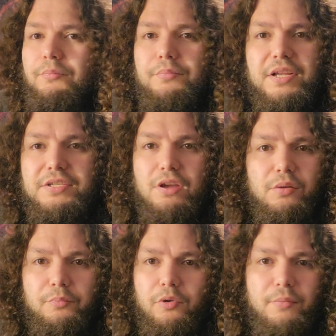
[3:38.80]
Let's
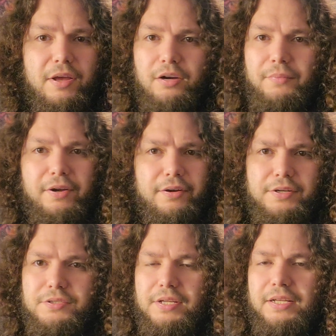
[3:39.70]
talk more about her
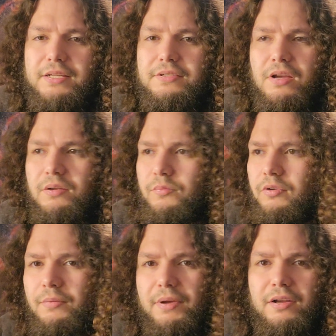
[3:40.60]
marriage. Like, let's talk
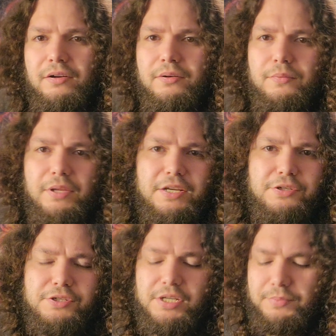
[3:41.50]
more about her
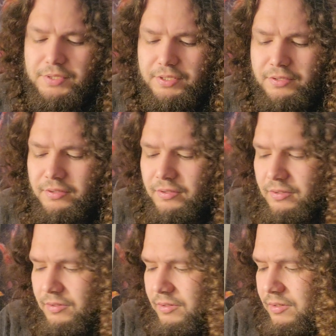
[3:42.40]
relationships and
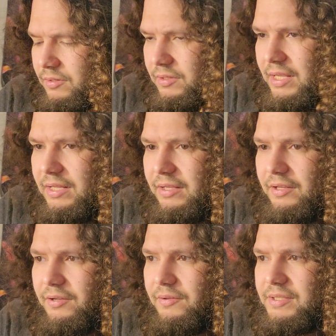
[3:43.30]
let
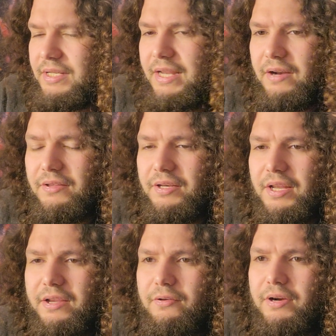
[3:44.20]
you know. Let's get down to the
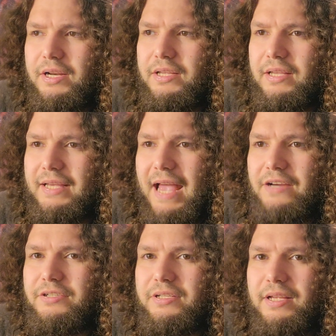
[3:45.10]
nitty gritty and like
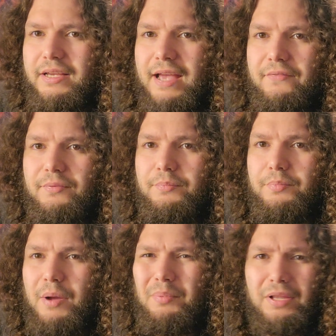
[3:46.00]
actually like have a,
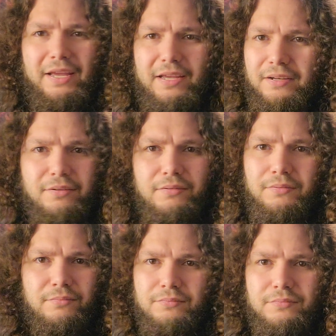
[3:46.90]
a plan
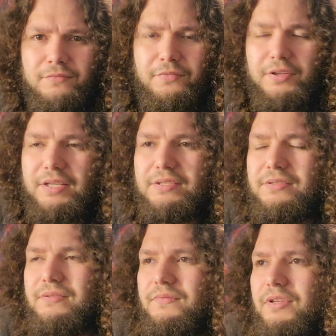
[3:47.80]
for
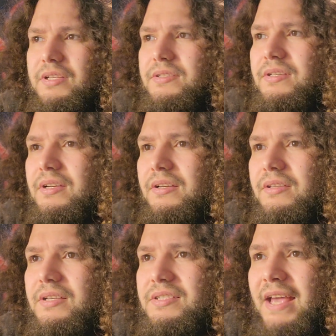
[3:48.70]
this for this uh,
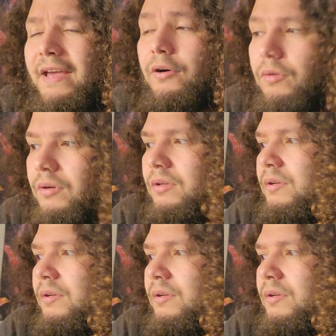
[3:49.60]
this tale,